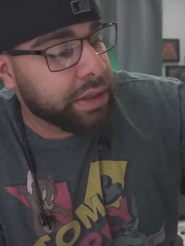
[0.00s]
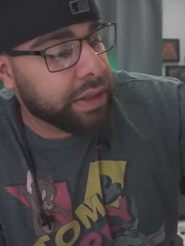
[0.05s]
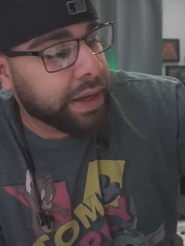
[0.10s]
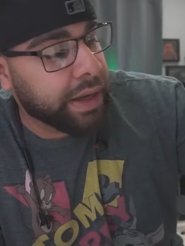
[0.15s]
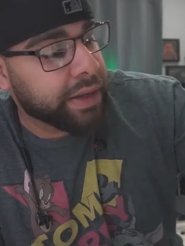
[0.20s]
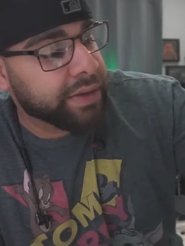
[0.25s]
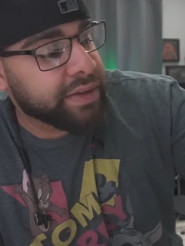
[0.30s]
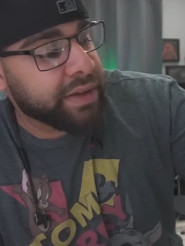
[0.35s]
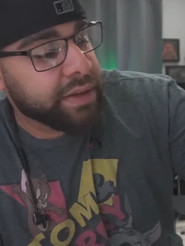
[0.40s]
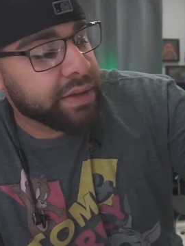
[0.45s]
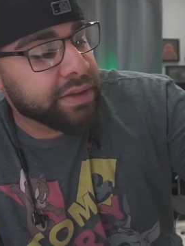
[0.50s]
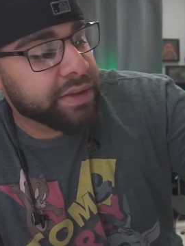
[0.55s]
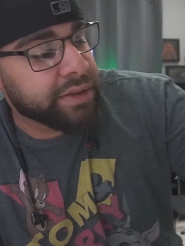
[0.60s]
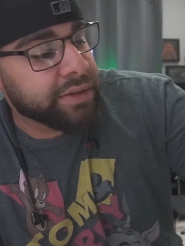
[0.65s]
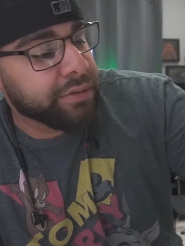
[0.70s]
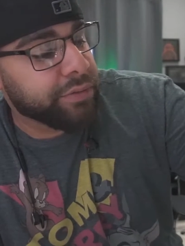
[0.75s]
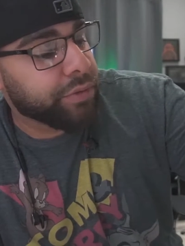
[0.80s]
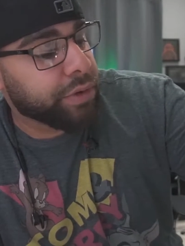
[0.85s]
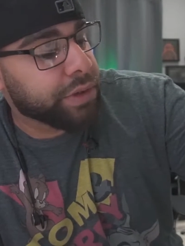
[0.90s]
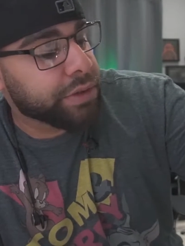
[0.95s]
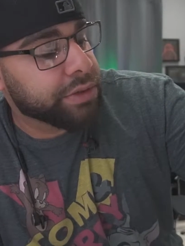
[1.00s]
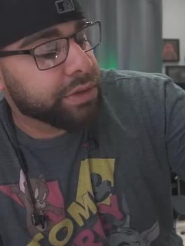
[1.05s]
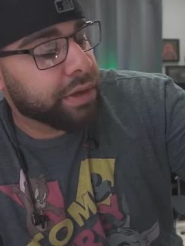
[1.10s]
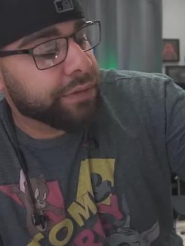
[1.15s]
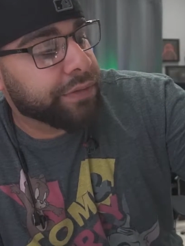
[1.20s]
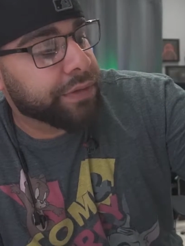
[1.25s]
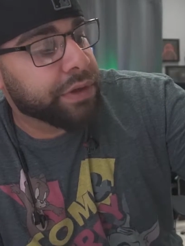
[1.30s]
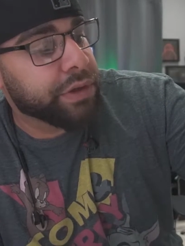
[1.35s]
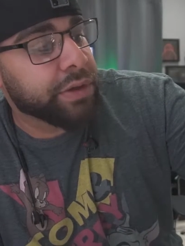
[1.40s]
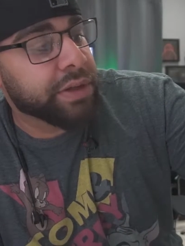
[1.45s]
Like I said, this is, runs
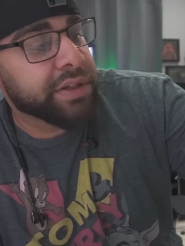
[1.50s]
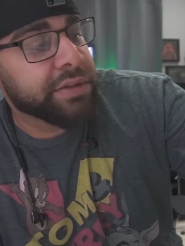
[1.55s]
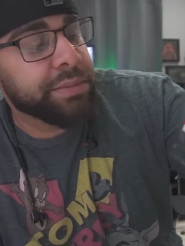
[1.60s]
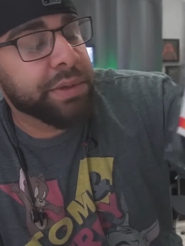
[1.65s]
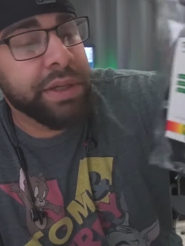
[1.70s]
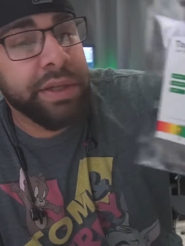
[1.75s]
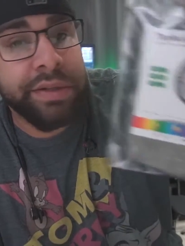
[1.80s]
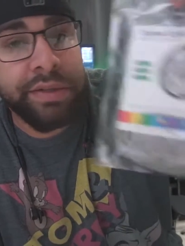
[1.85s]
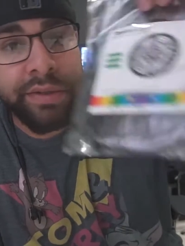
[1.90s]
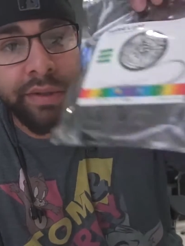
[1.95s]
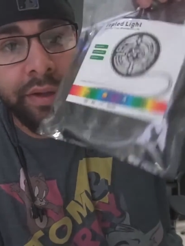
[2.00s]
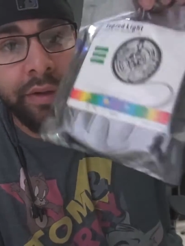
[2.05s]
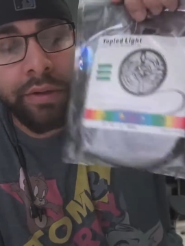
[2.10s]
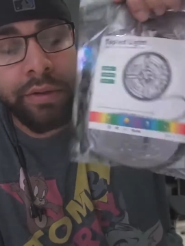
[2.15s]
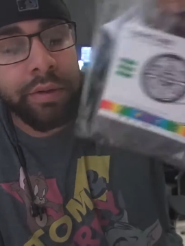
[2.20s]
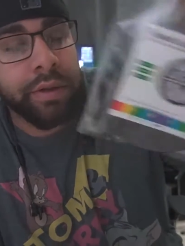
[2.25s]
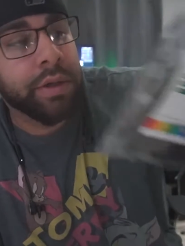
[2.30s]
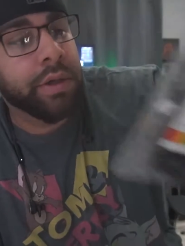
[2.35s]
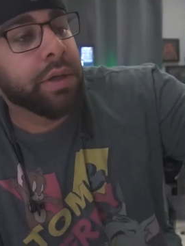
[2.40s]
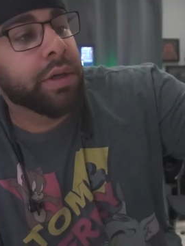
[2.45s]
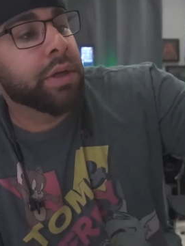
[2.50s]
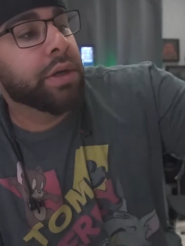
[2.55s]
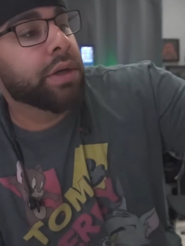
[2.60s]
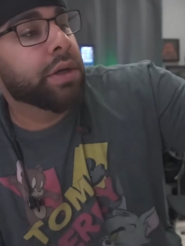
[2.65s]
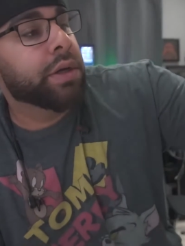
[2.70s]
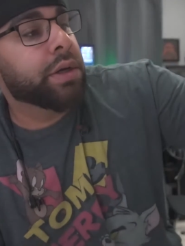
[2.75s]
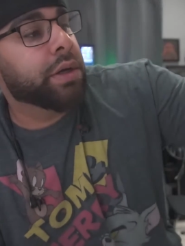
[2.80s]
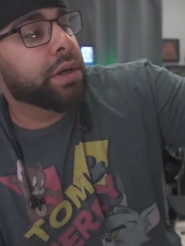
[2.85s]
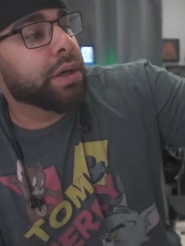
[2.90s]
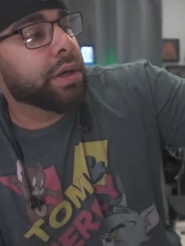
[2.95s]
off a of USB,
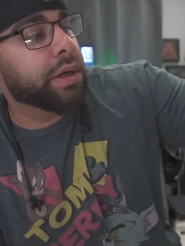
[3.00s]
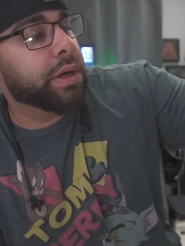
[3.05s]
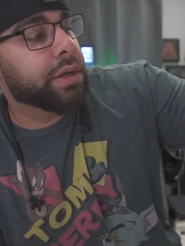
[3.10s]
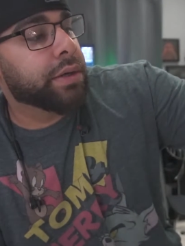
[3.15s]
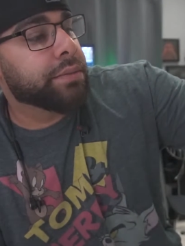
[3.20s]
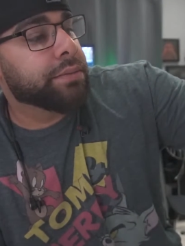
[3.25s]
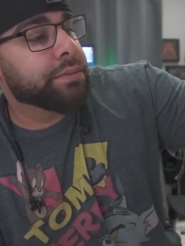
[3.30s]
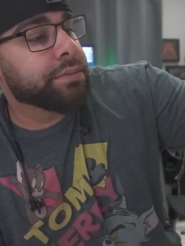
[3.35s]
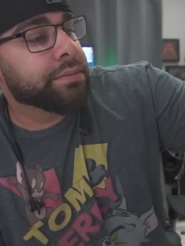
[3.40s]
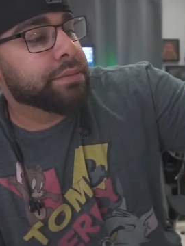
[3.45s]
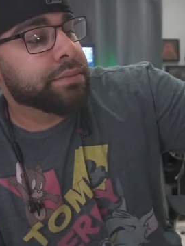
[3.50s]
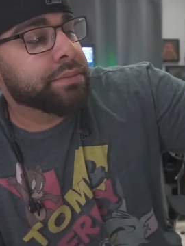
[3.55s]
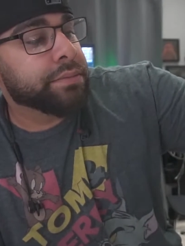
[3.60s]
so um,